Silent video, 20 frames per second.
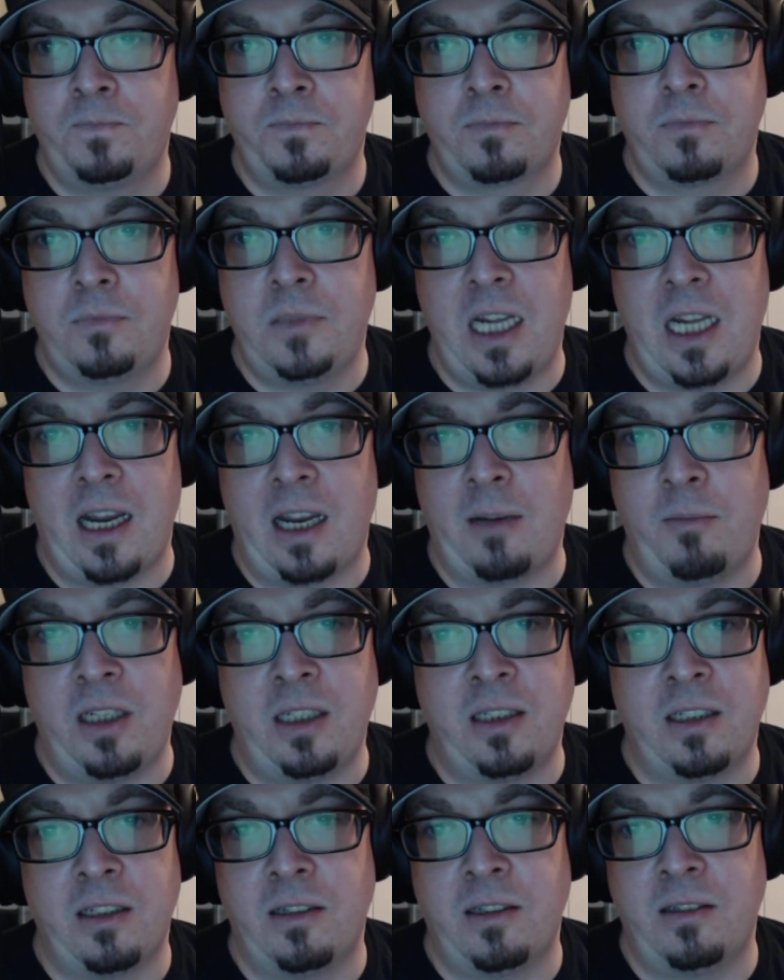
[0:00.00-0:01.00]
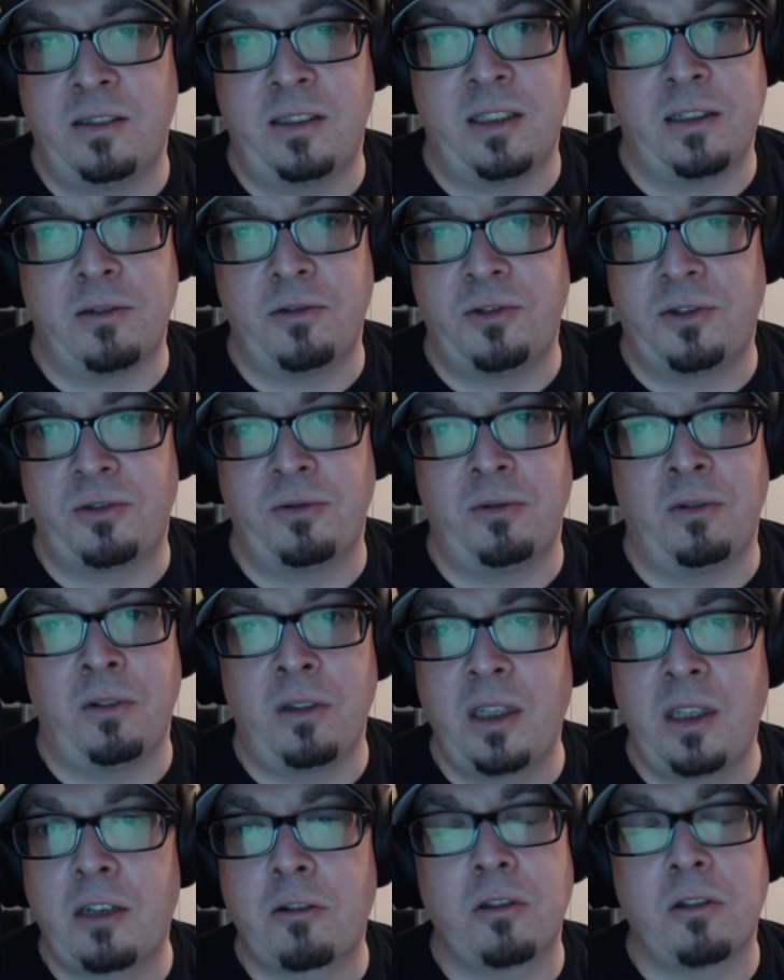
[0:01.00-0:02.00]
There's
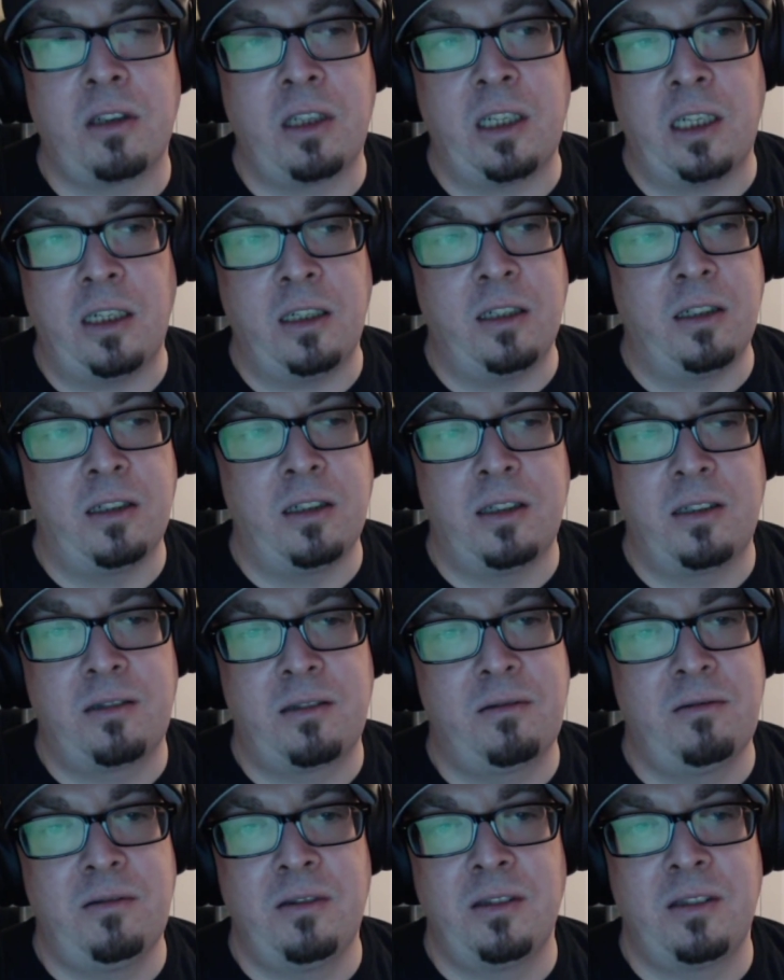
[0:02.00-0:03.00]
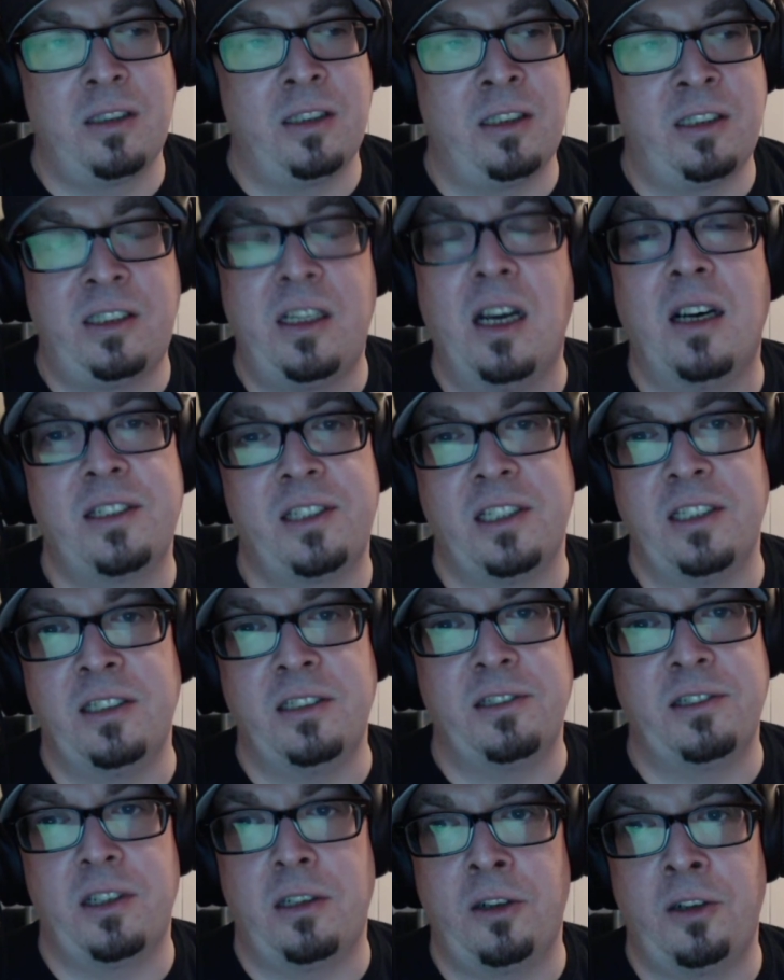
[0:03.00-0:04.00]
literally
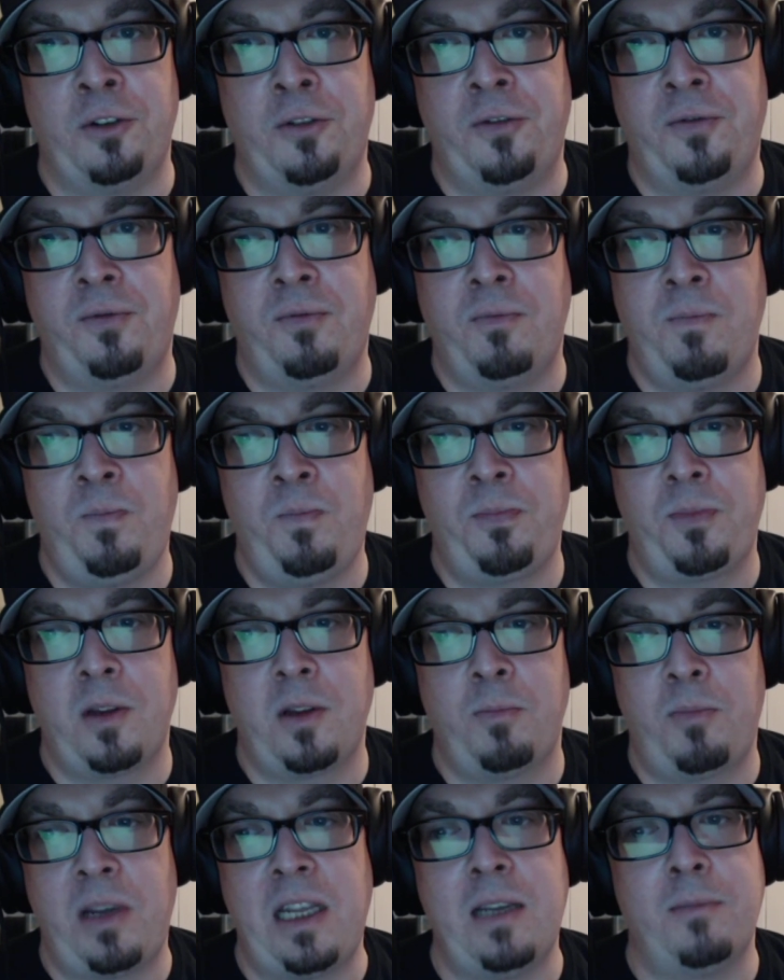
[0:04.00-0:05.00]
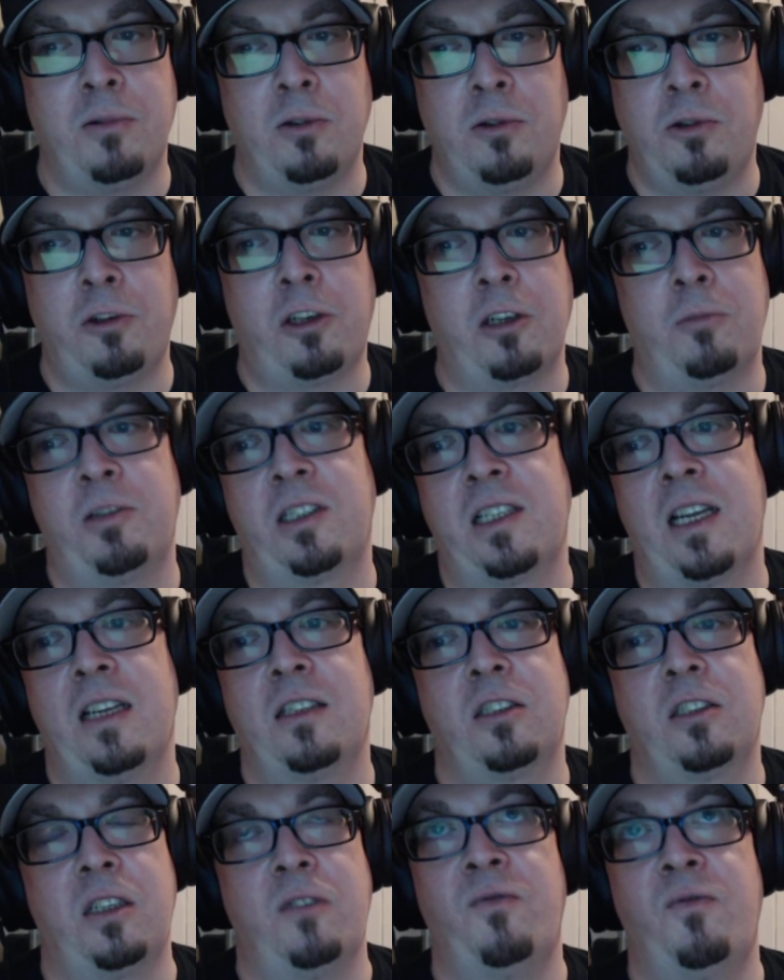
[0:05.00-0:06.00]
dozens of people who could
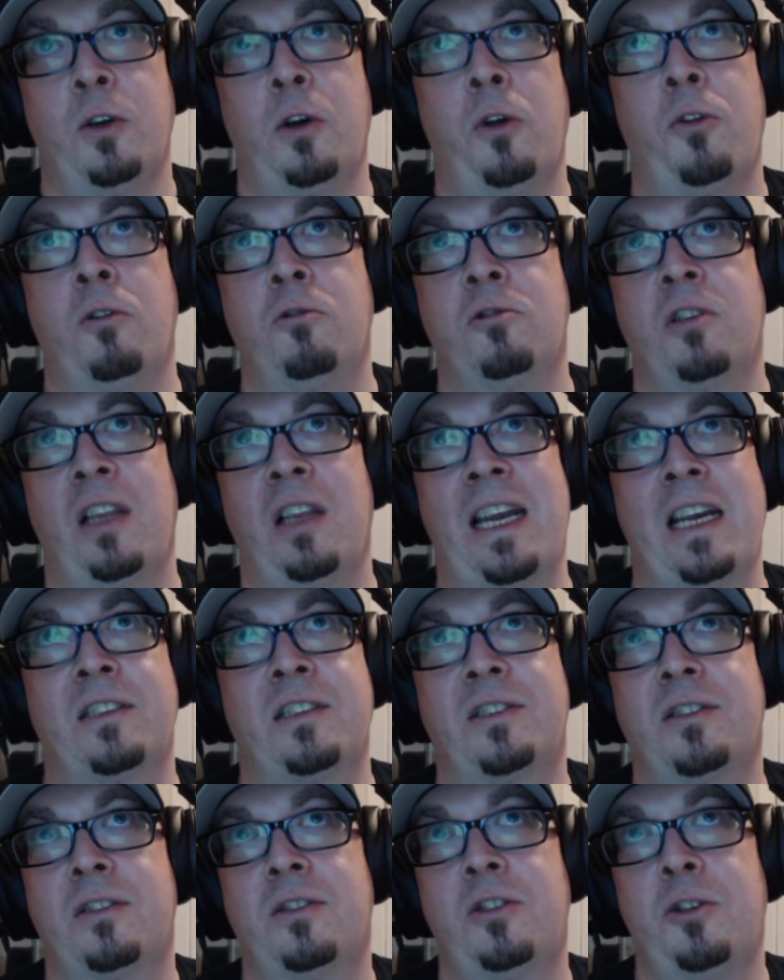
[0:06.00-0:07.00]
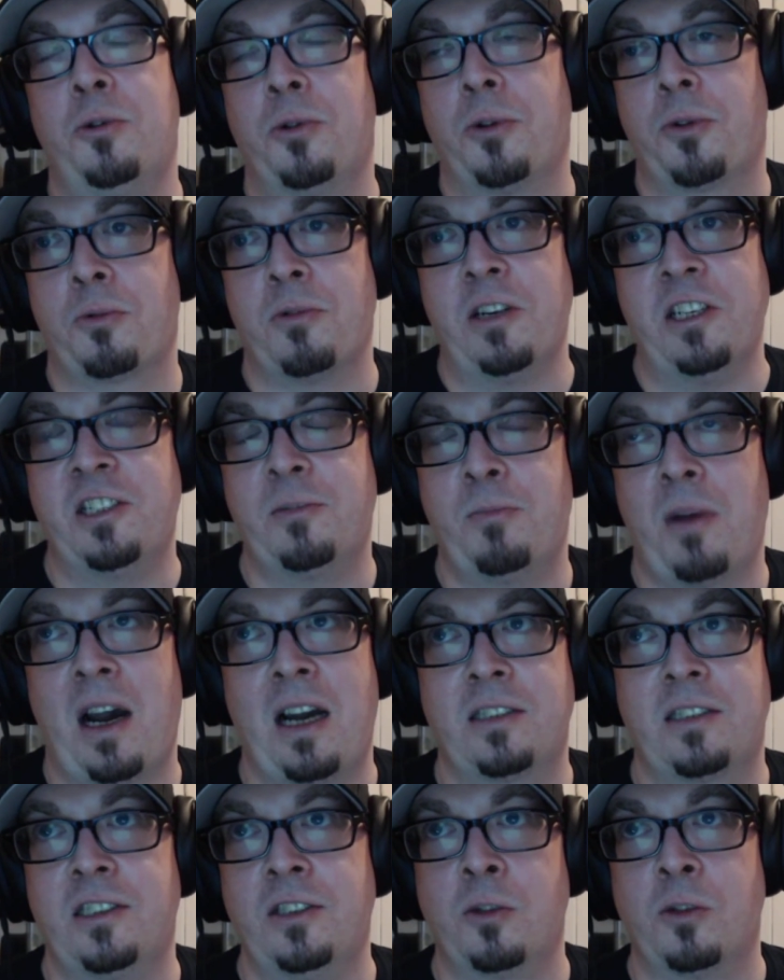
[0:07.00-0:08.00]
potentially fill those last 2 or 3
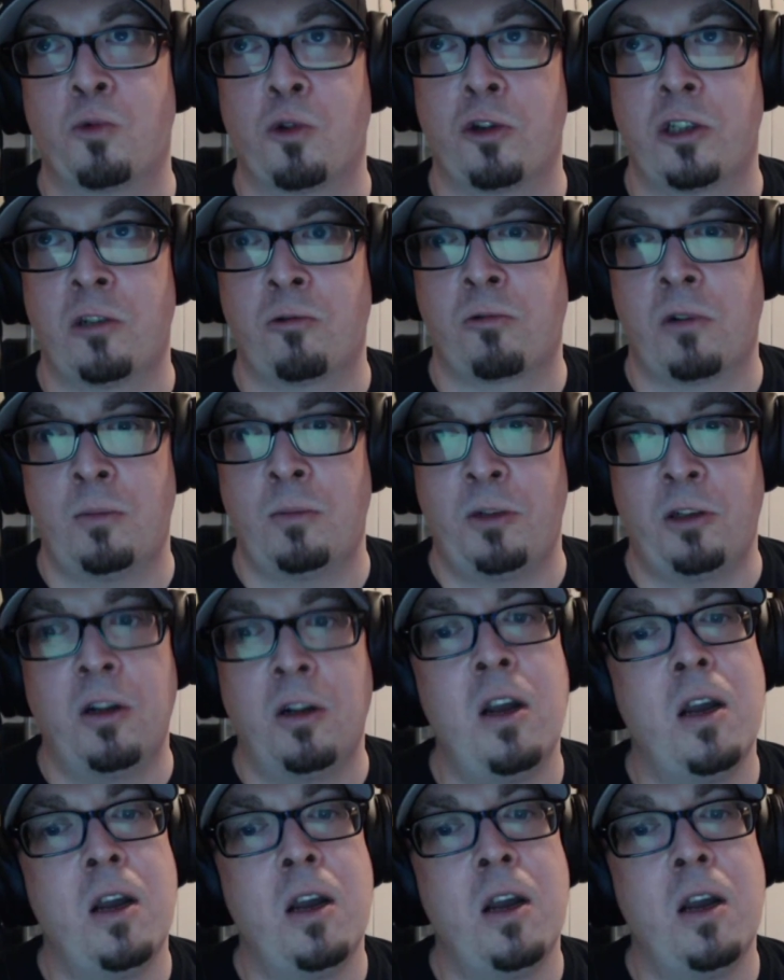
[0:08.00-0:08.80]
spots in the Royal Rumble.